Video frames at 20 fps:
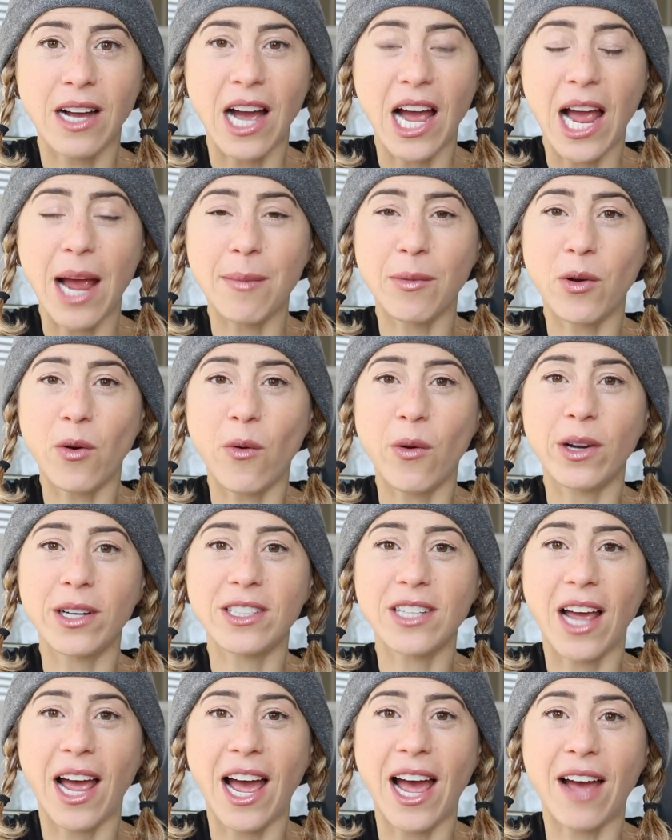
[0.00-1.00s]
I'm going
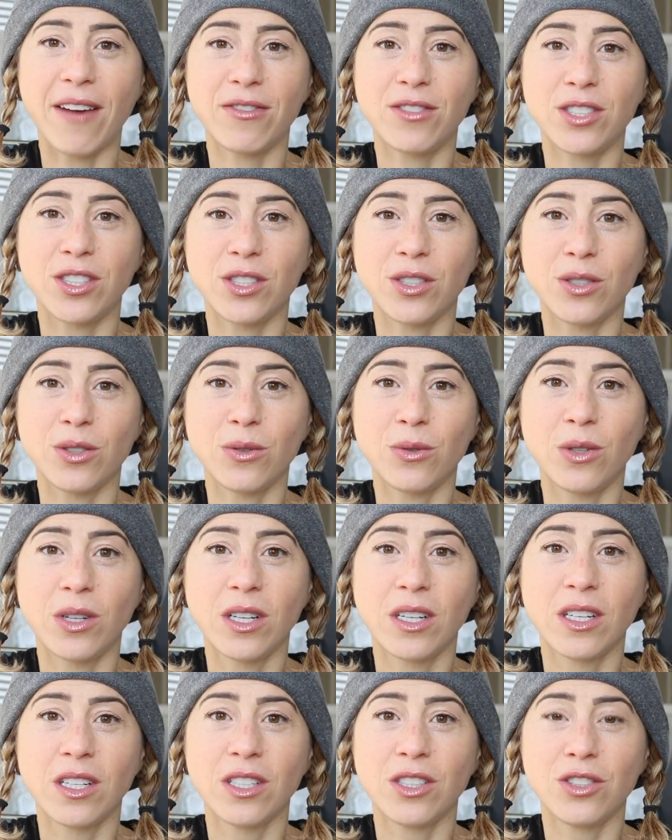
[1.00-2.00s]
to have to
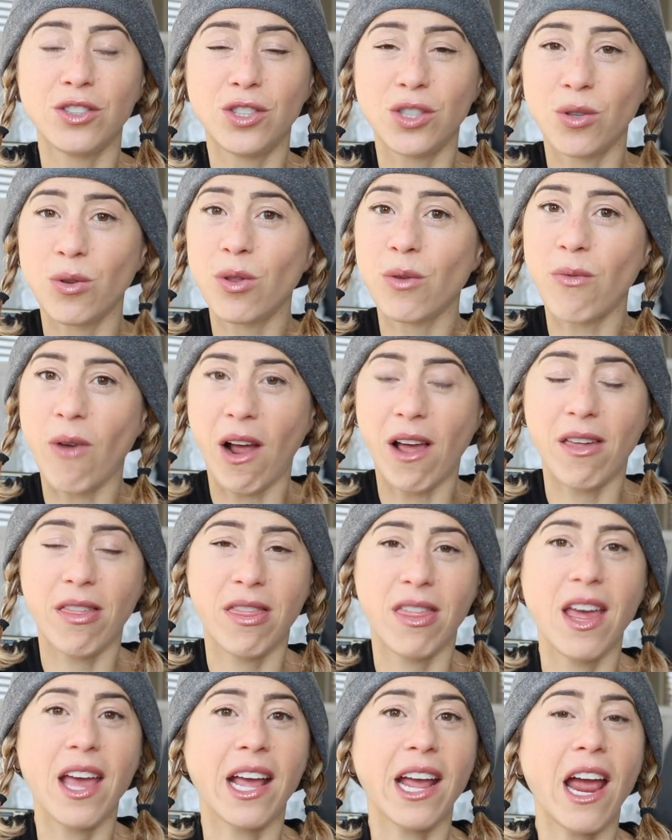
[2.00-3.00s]
do the right
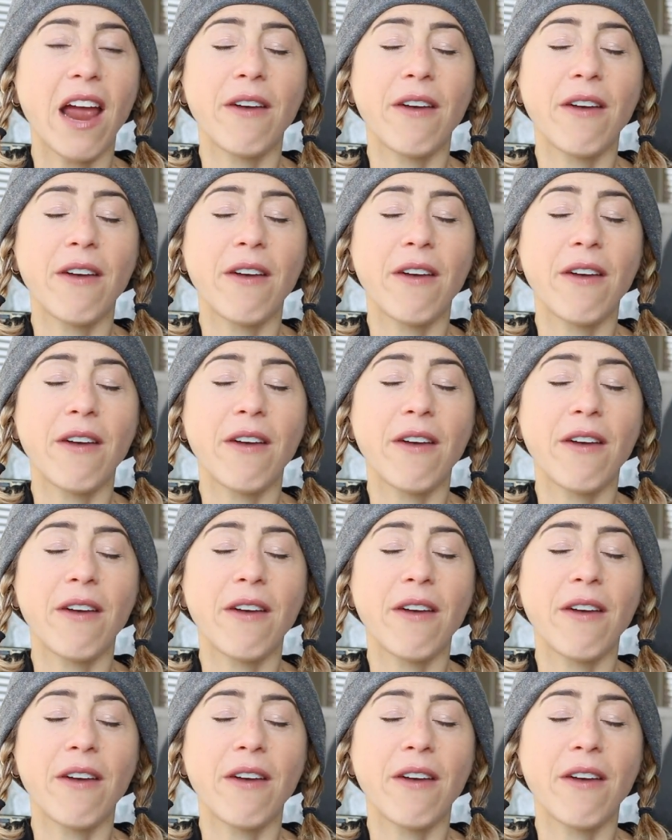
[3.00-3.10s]
thing.